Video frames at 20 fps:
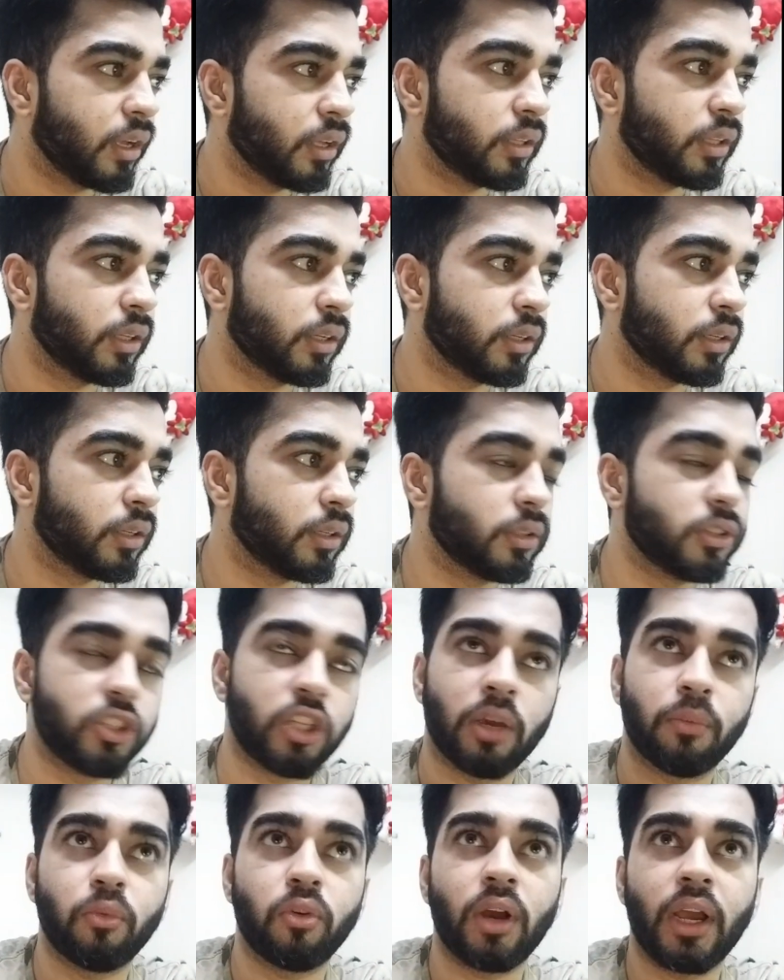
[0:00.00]
the
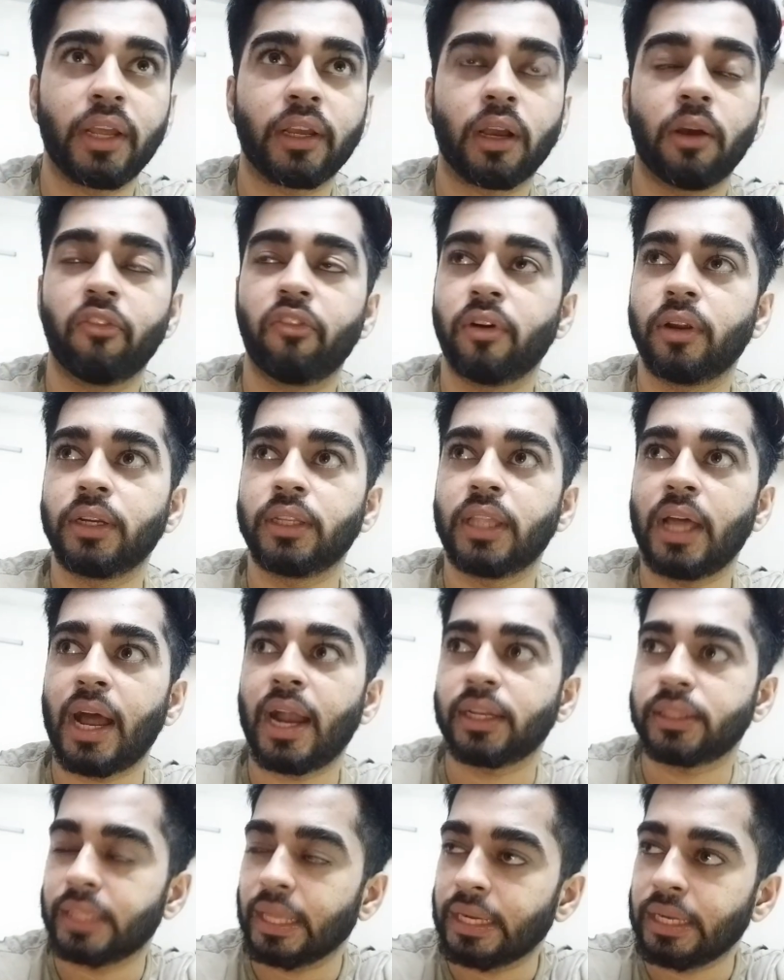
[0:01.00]
Jammu I covered
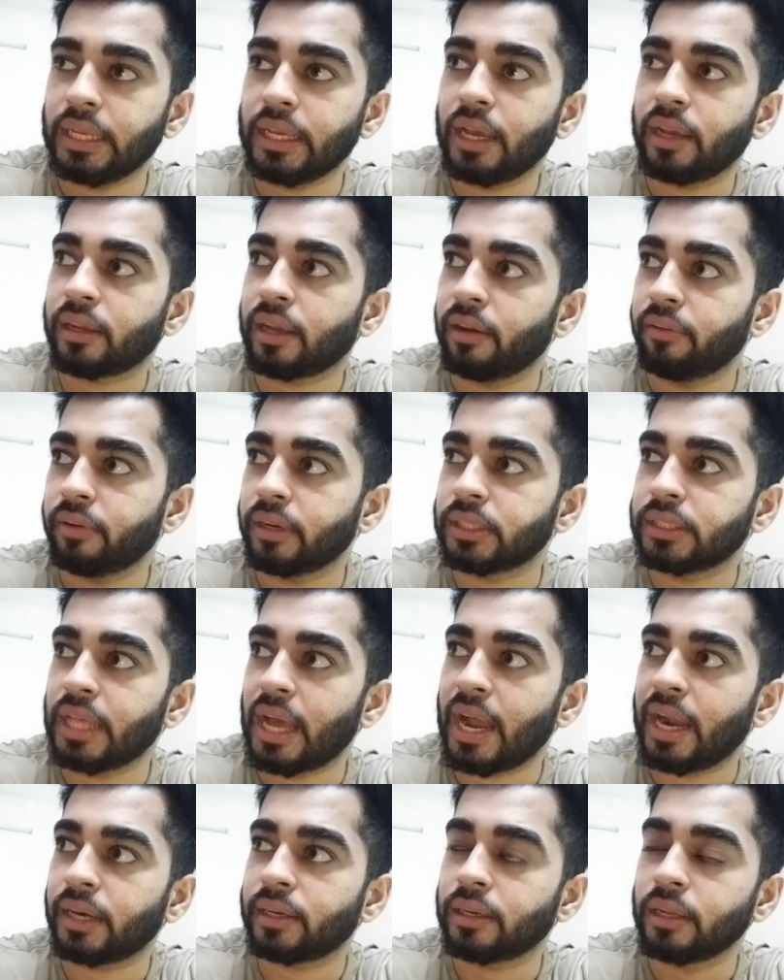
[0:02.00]
that, Delhi I covered
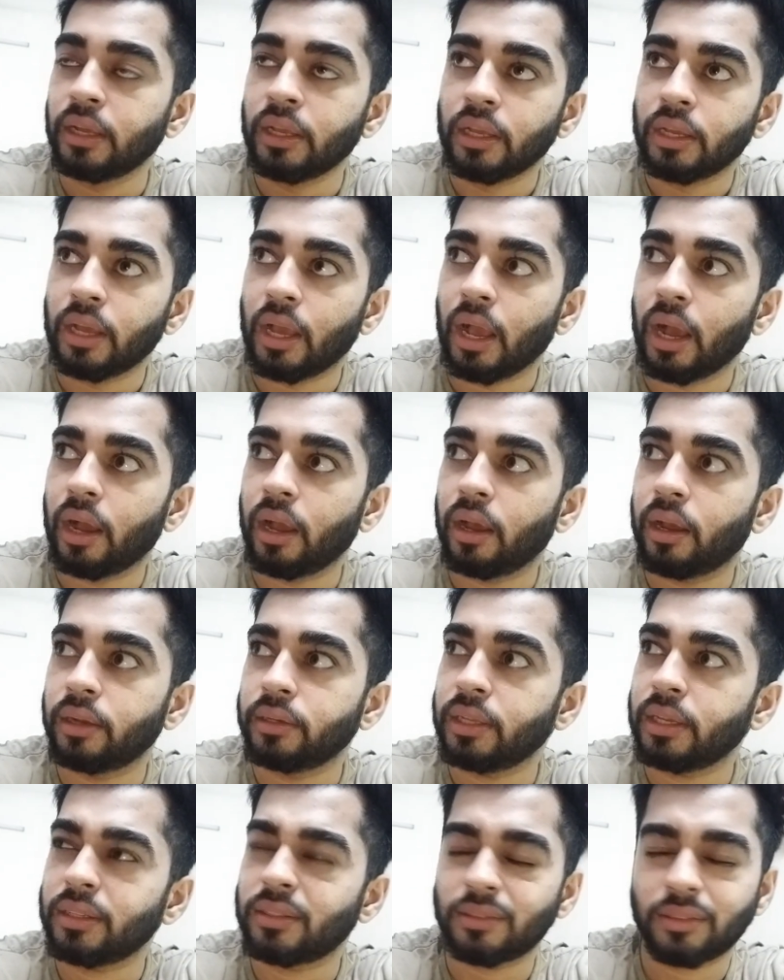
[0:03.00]
that,
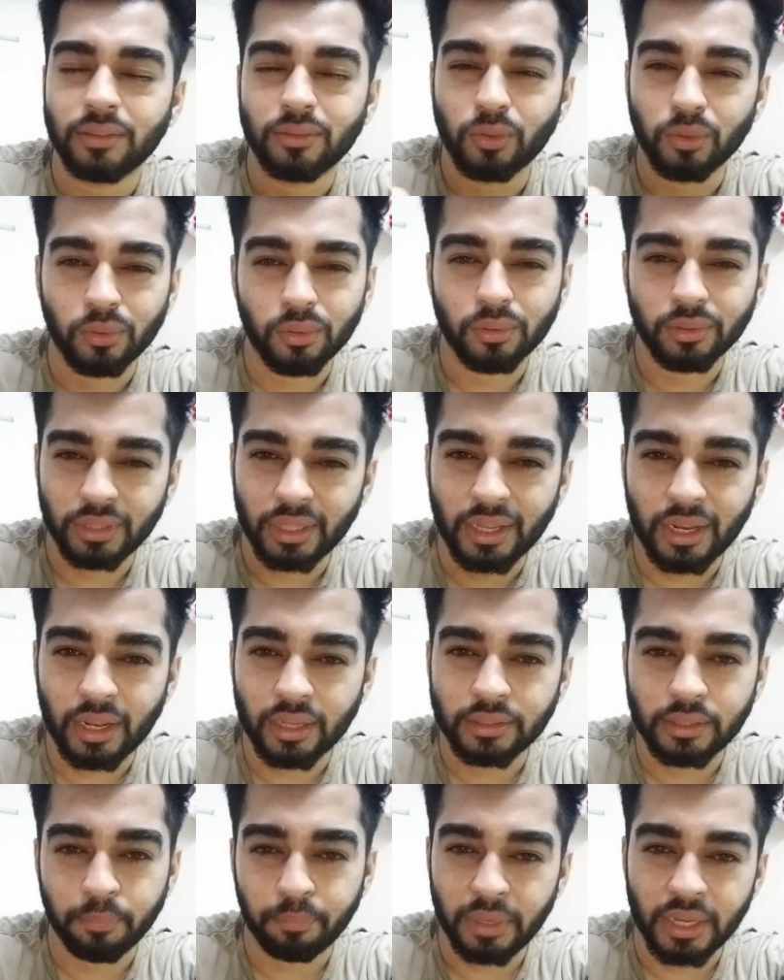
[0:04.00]
Yes, so there
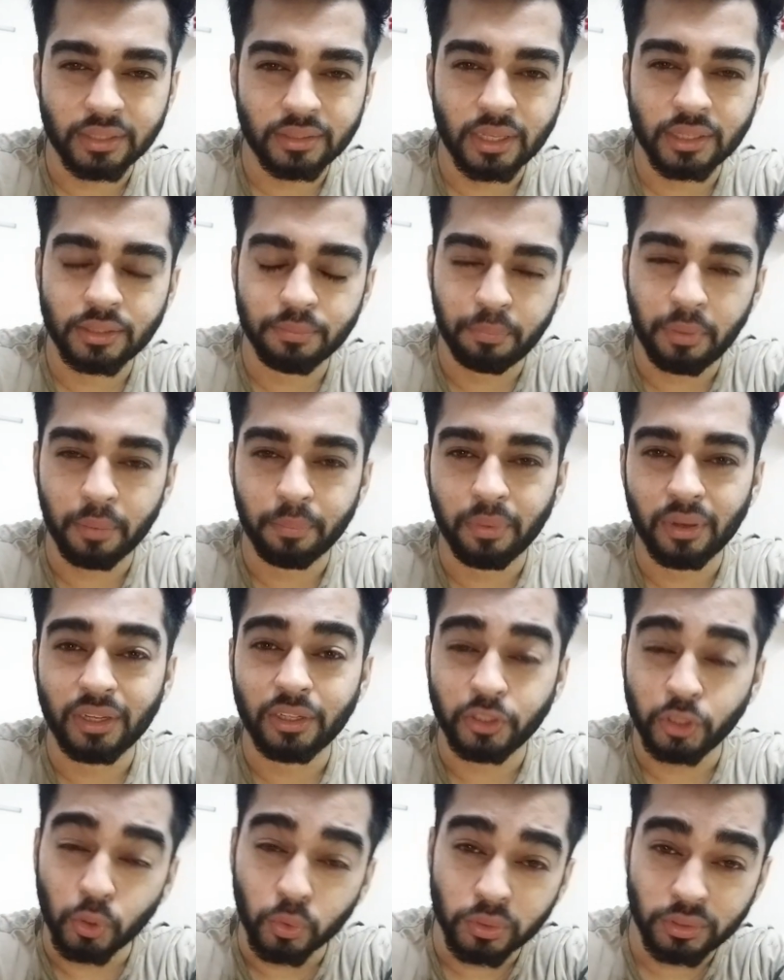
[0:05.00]
are the places people
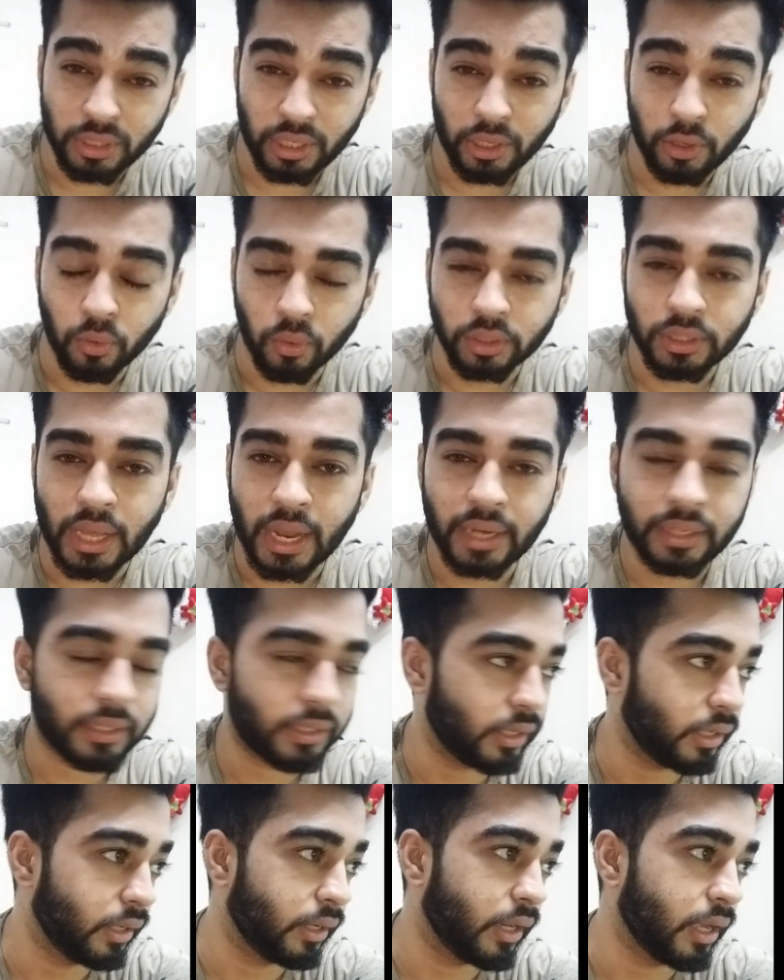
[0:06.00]
usually go there
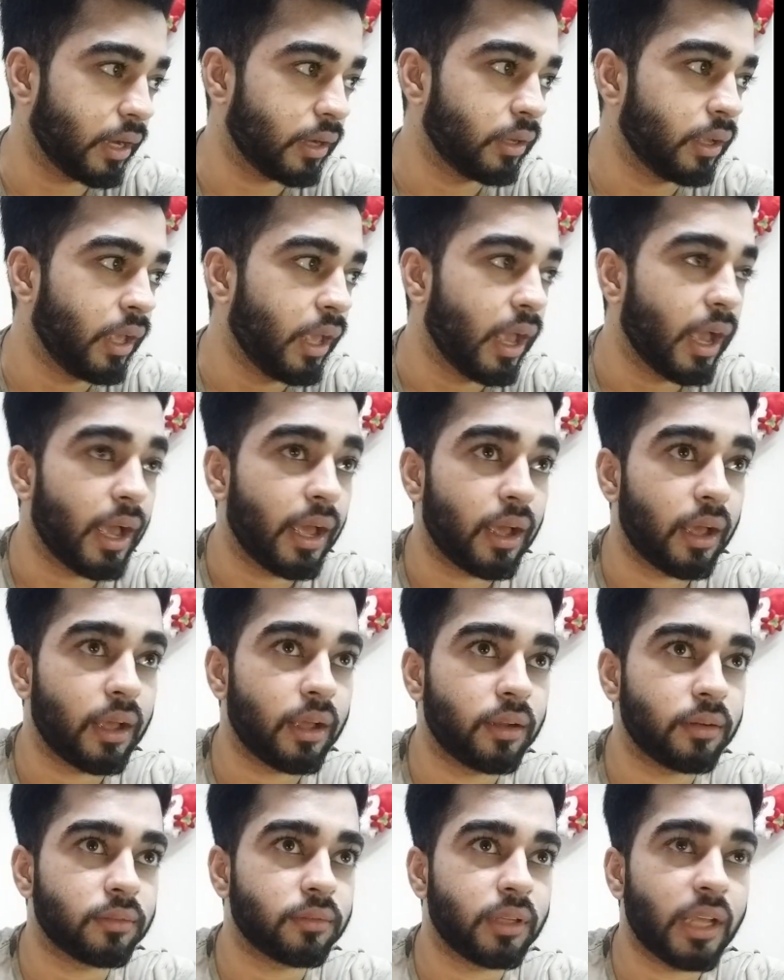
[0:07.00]
in India,
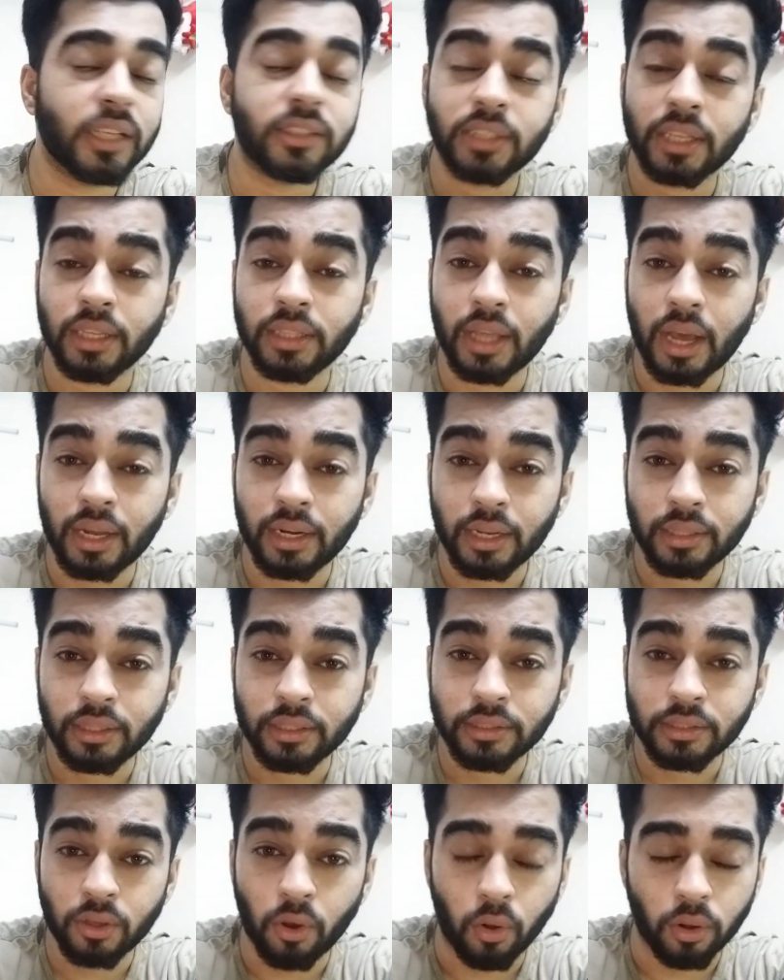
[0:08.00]
and yes, Kedarnath
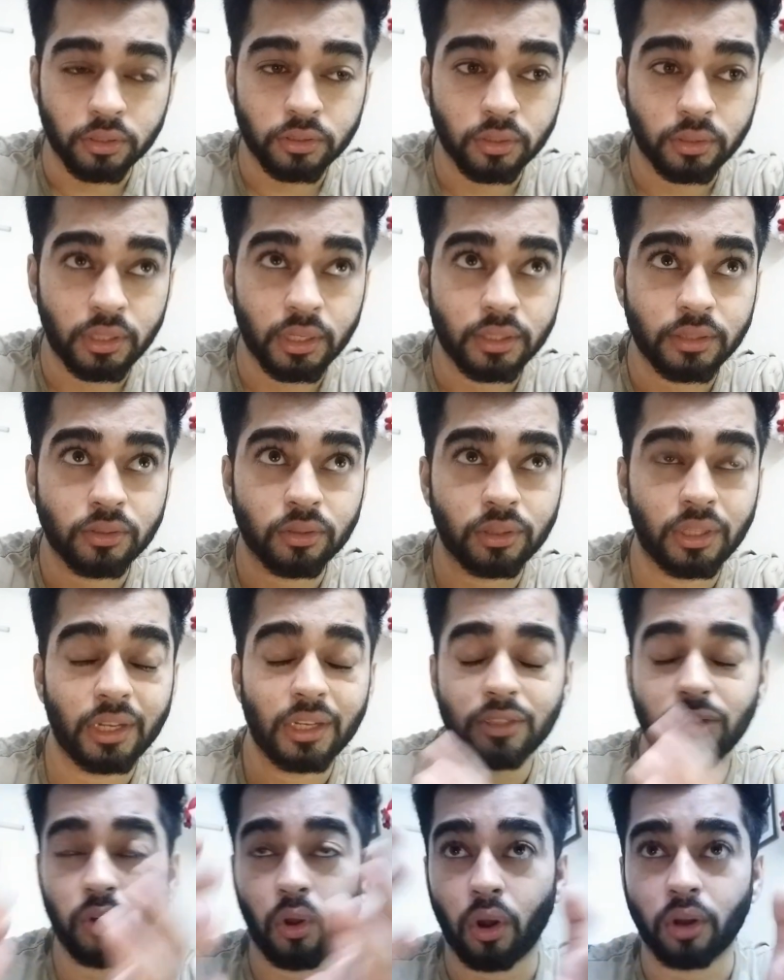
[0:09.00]
is also there. So there
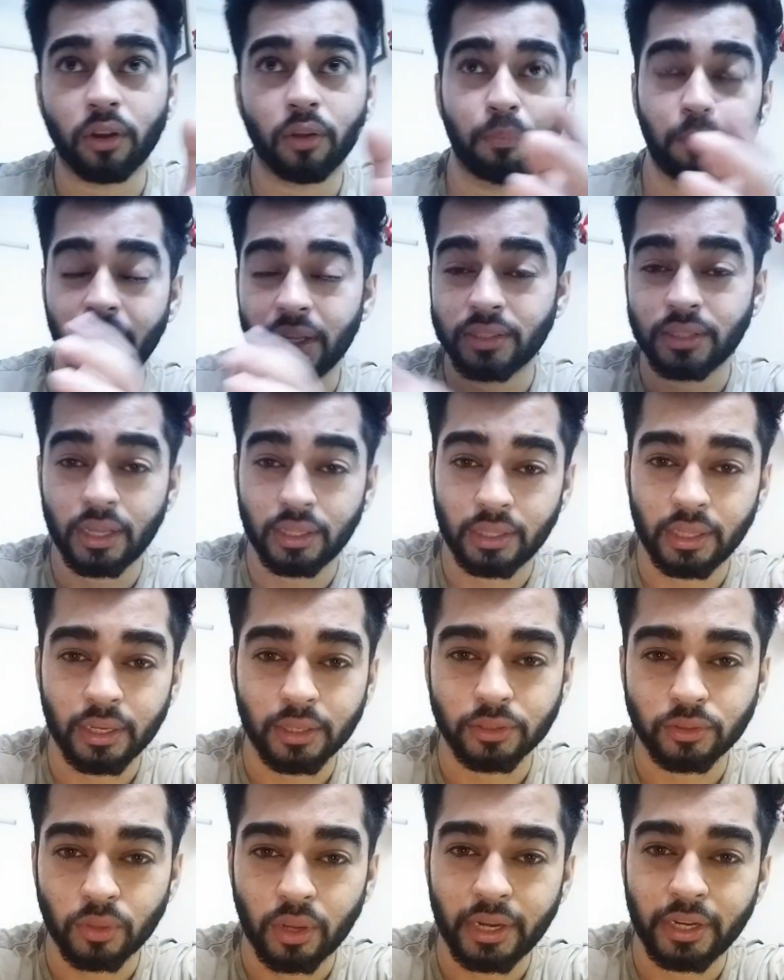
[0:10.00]
is lot of places are
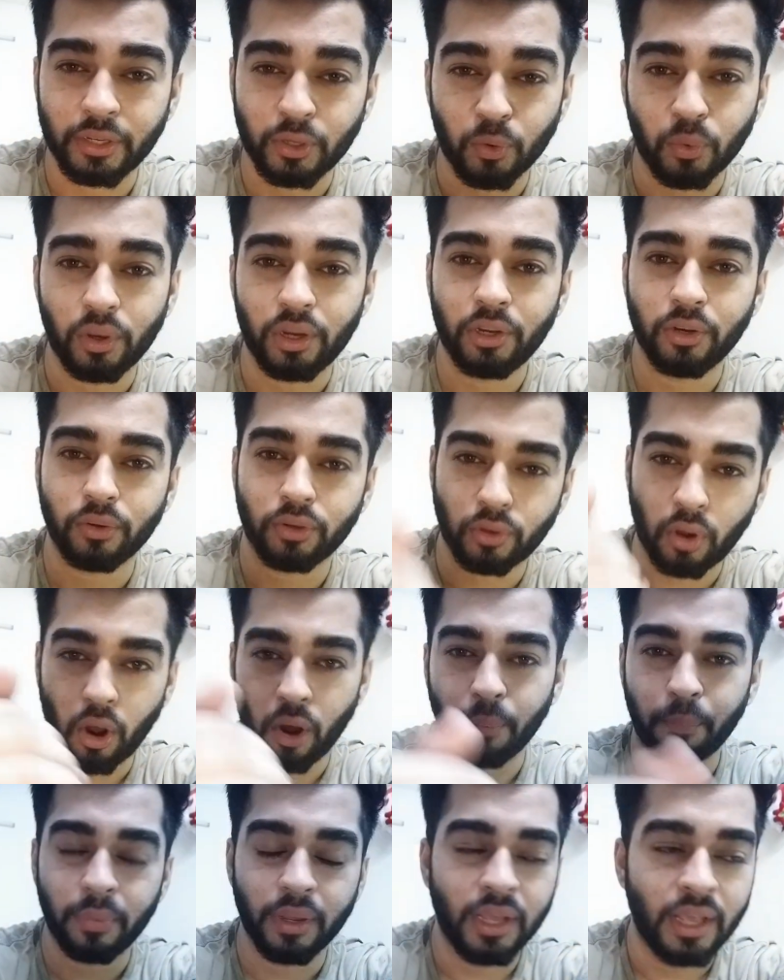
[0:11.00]
there. So I told you
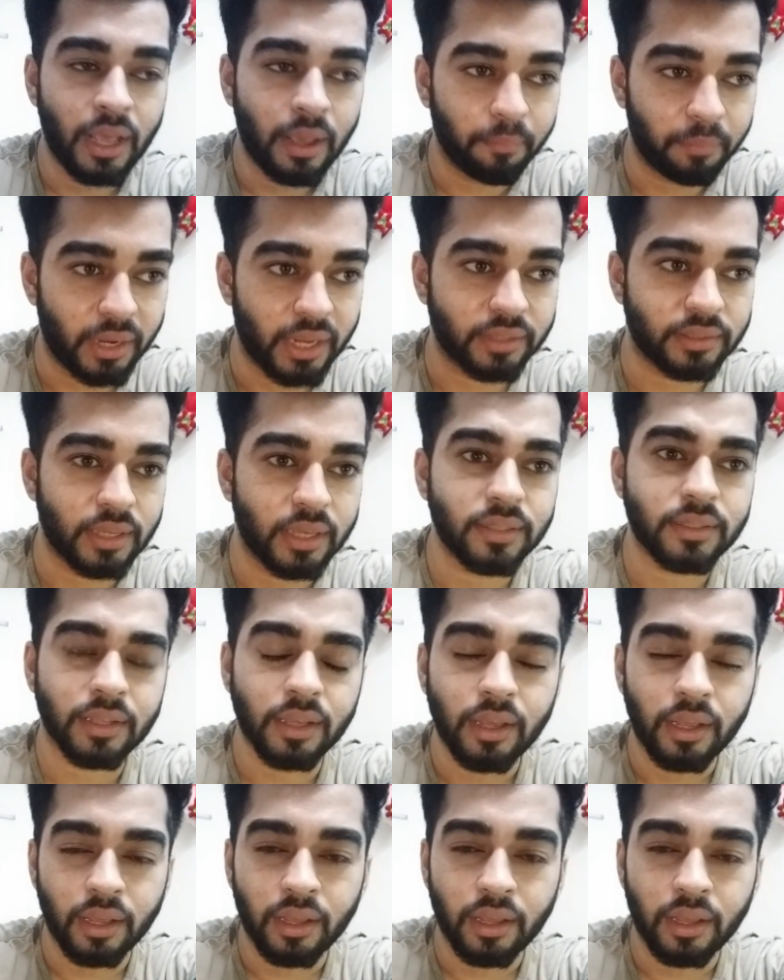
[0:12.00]
top places.